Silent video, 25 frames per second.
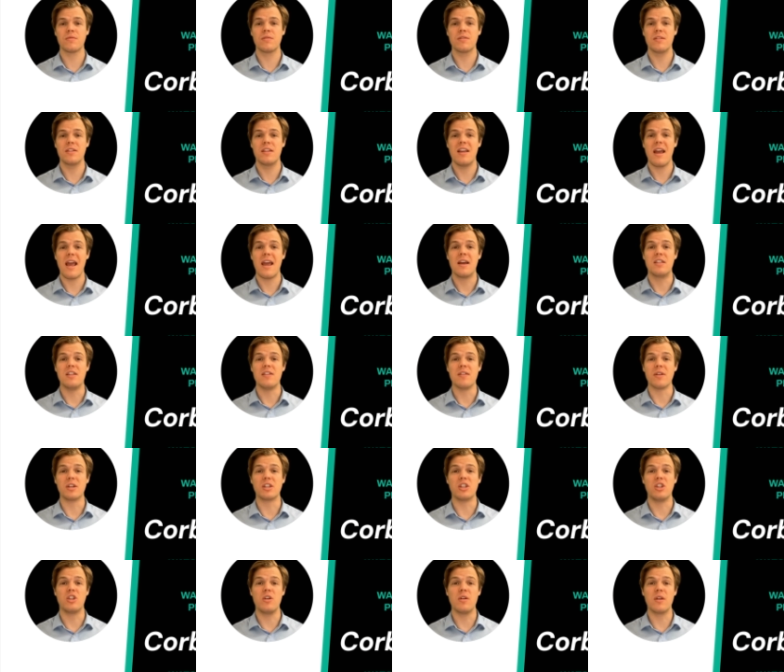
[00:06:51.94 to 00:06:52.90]
Thanks for
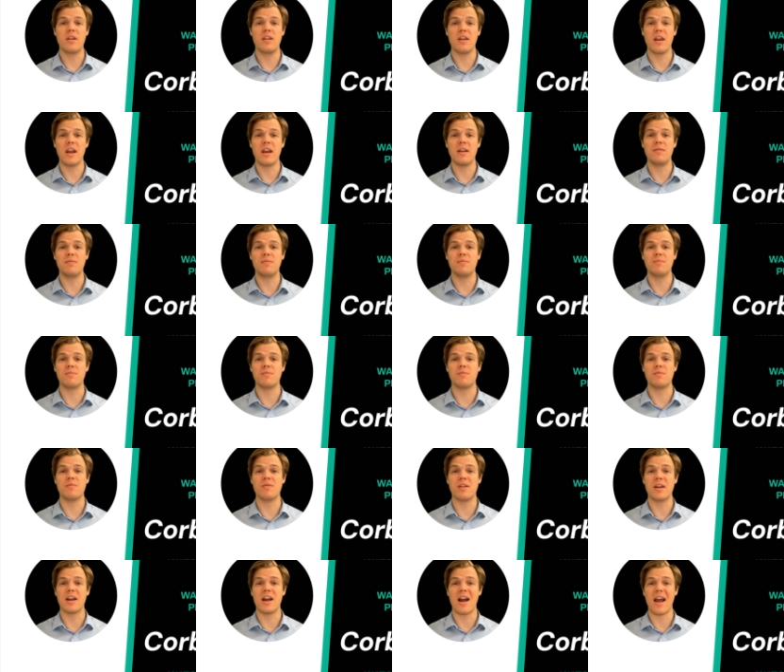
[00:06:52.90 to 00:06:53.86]
tuning in.
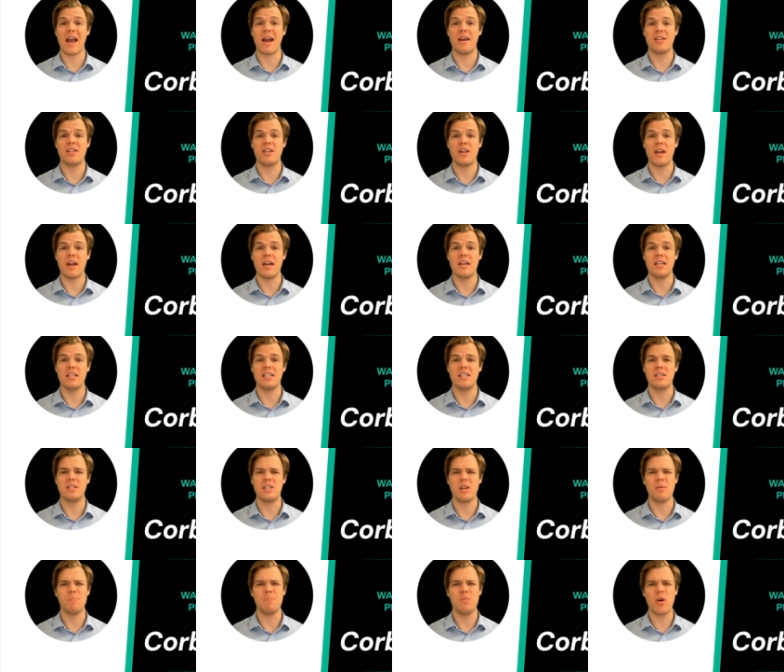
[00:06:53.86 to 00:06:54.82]
And yes,
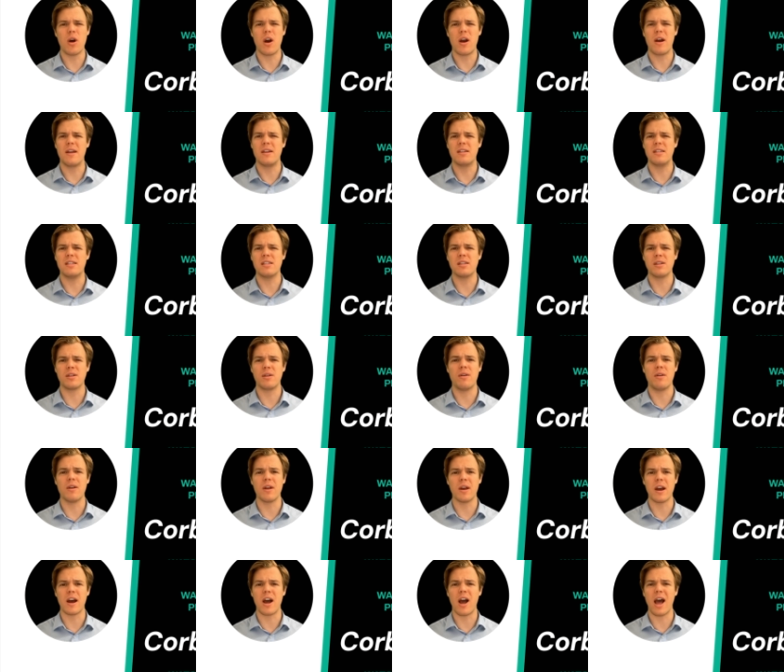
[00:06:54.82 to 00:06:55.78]
surprise,
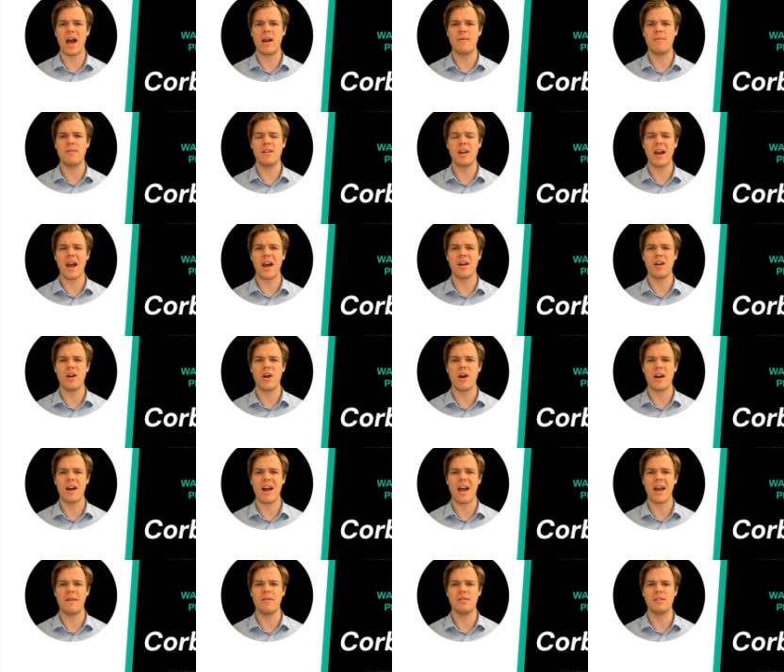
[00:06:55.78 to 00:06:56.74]
I'm an AI
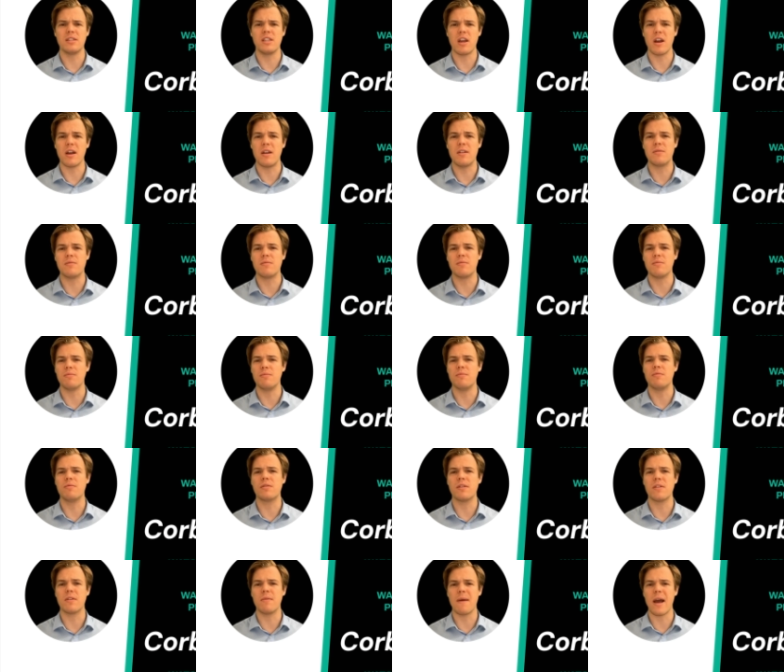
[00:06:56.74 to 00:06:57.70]
avatar.
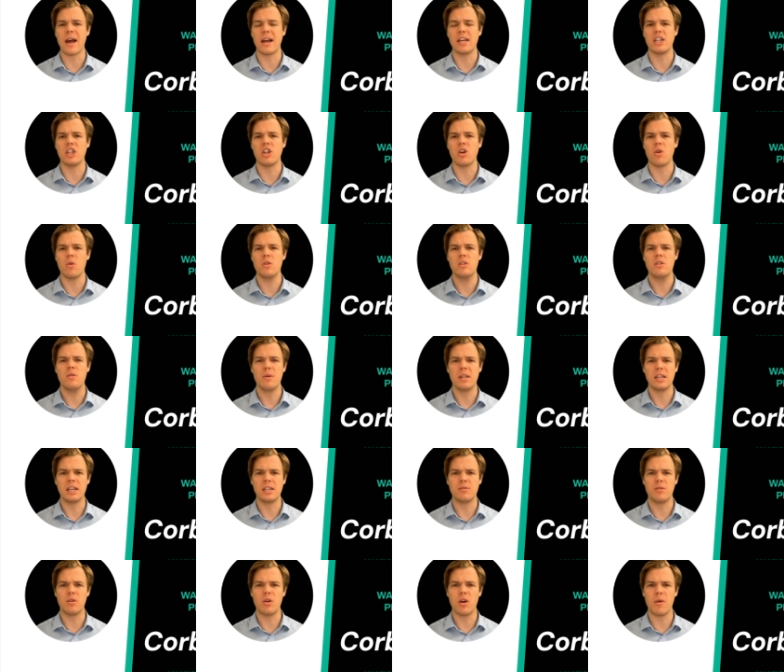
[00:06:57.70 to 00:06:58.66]
Make sure to
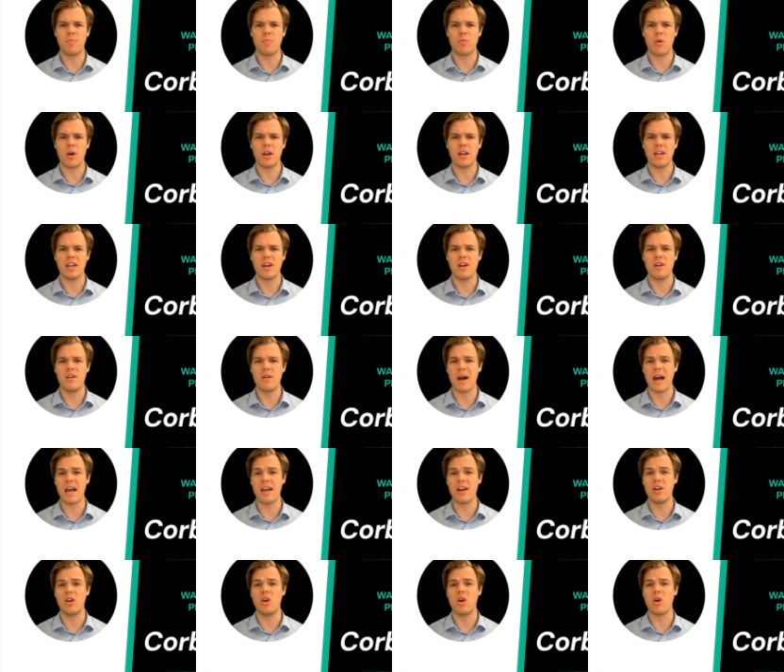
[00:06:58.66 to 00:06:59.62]
explore more here at
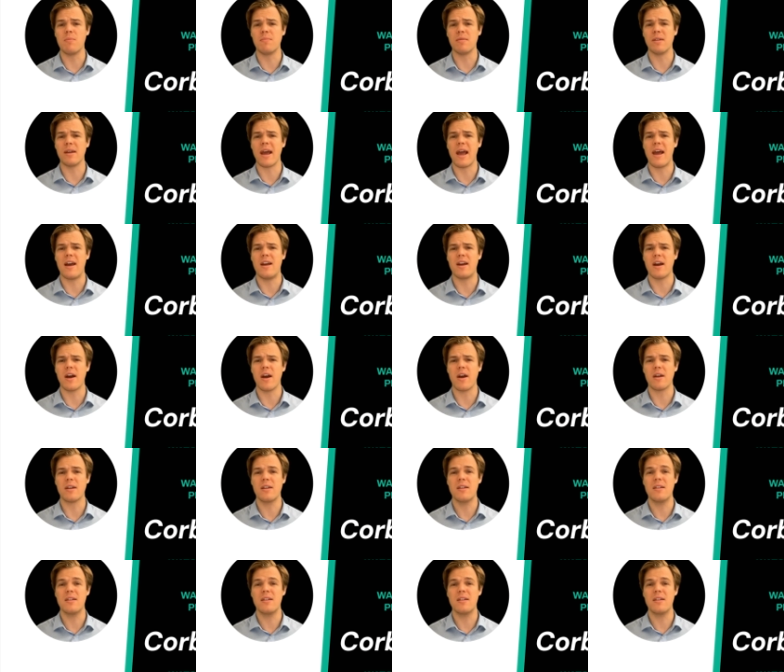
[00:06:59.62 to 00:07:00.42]
Corbin AI,